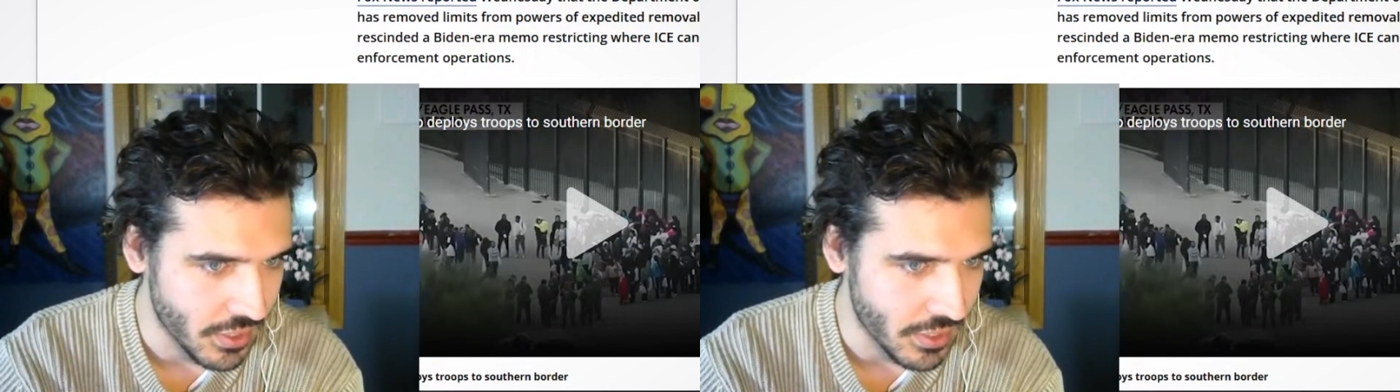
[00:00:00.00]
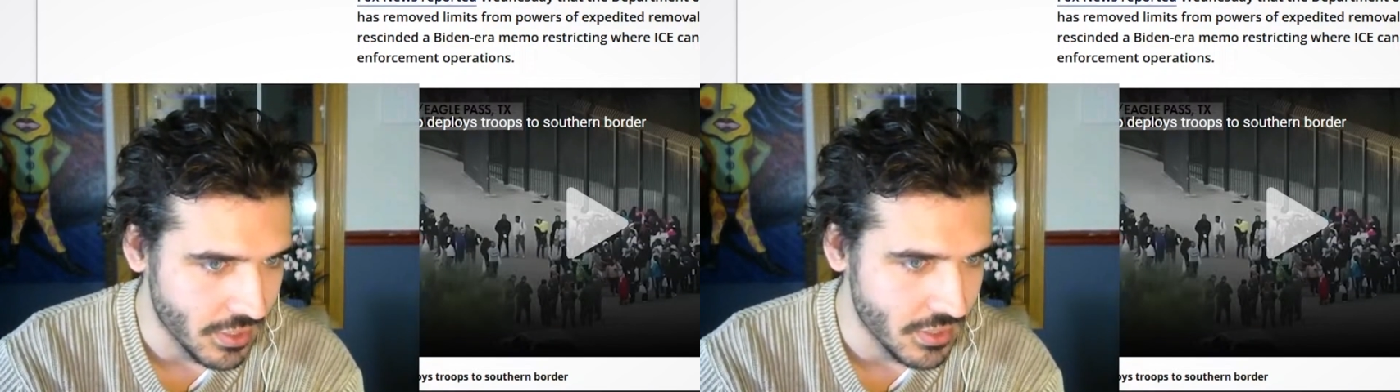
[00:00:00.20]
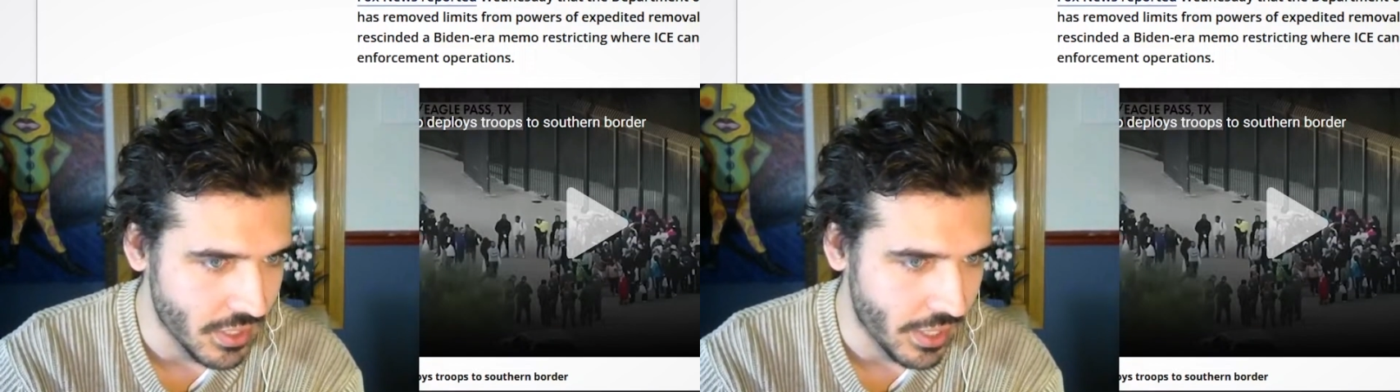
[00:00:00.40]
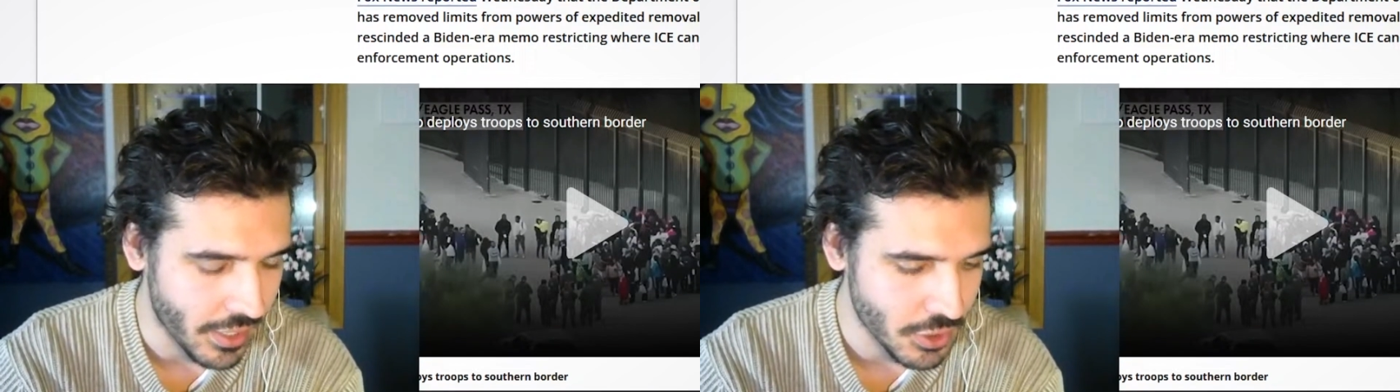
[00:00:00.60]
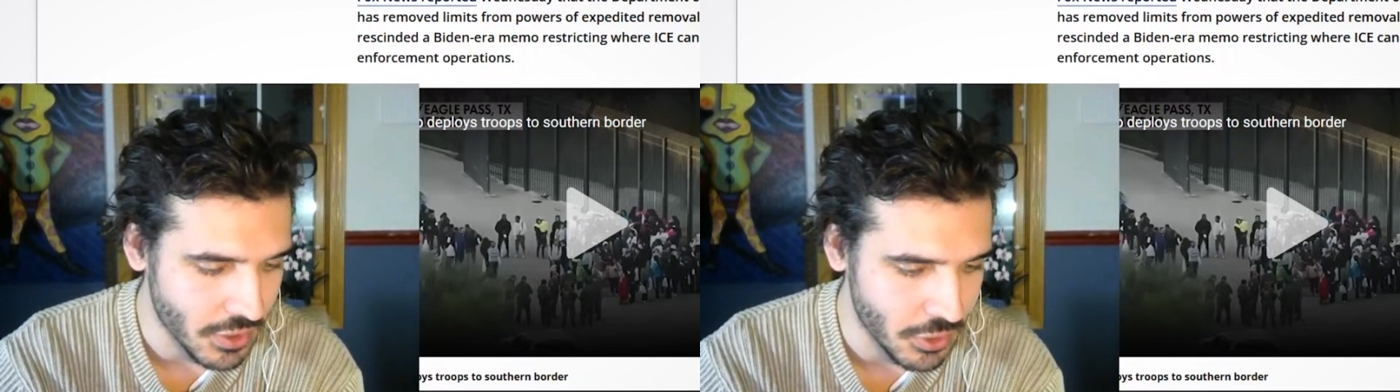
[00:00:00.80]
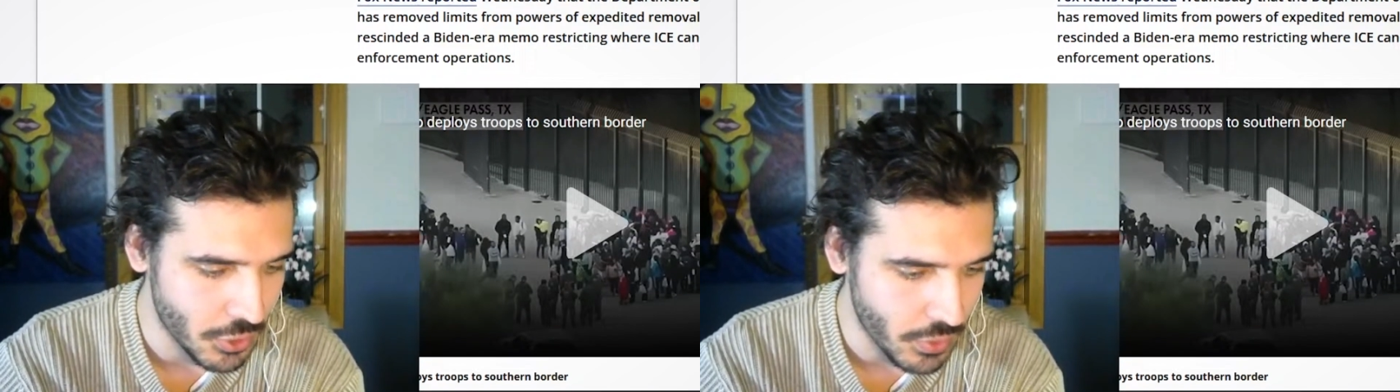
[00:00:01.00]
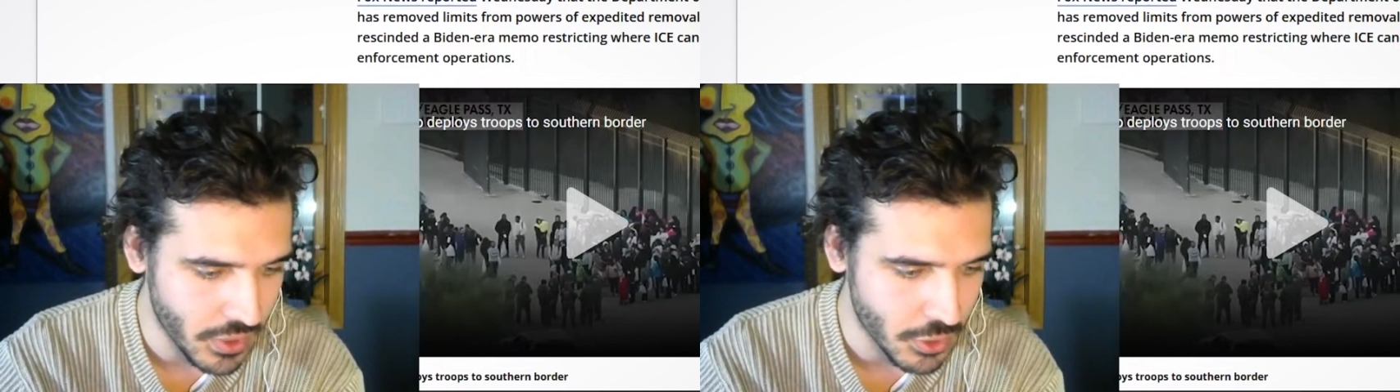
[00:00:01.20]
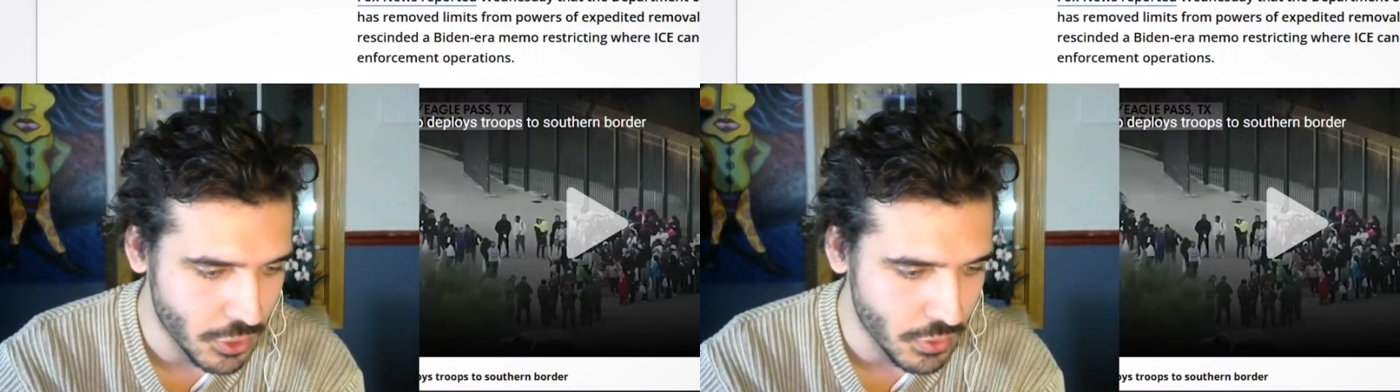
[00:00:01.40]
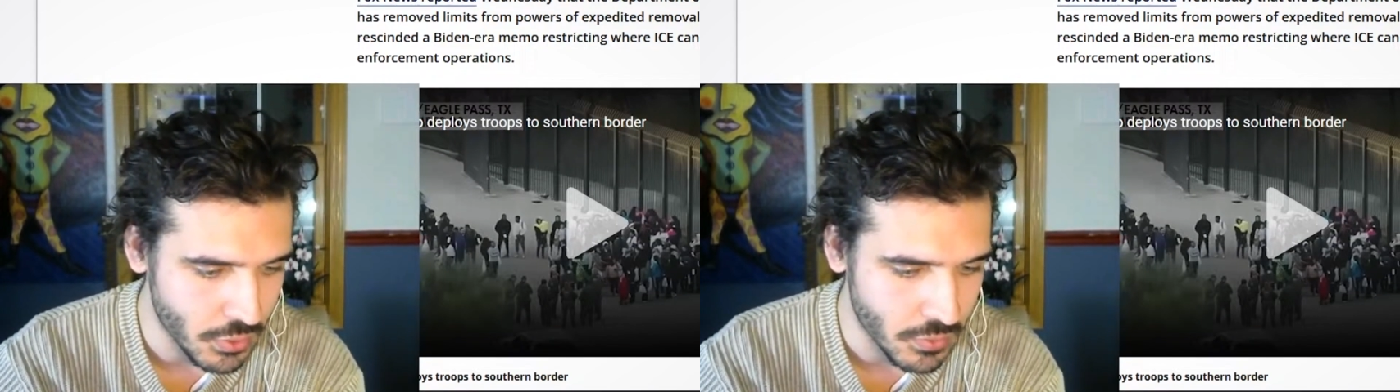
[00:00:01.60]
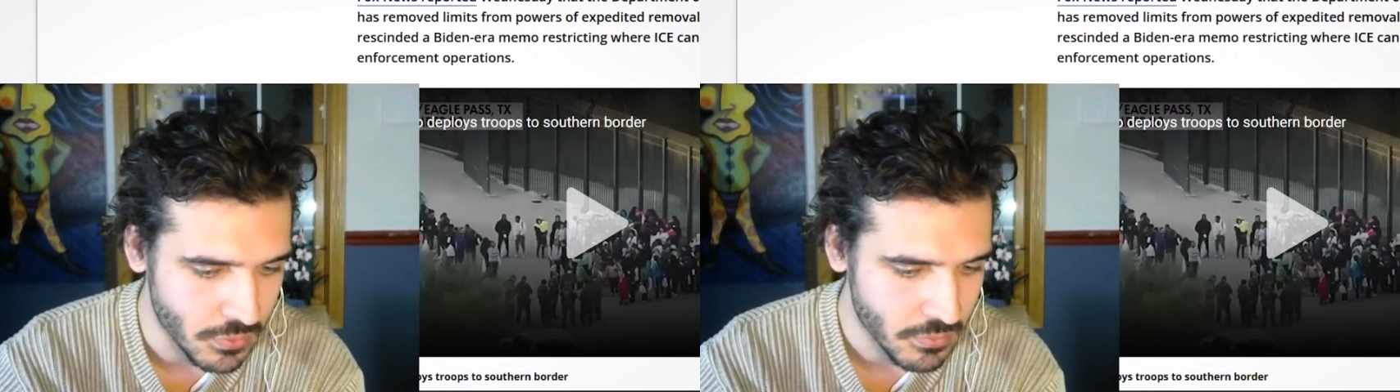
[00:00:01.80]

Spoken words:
that he's actually doing to